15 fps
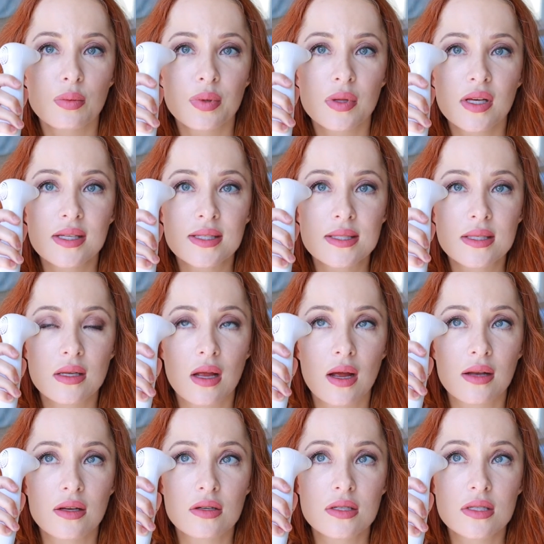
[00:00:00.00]
place it
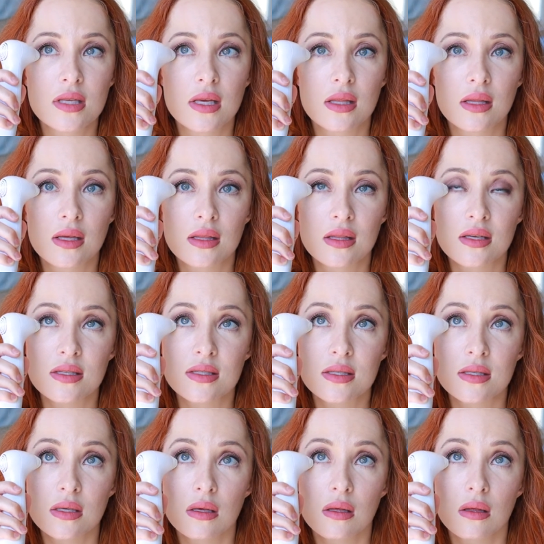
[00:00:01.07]
on your skin like this,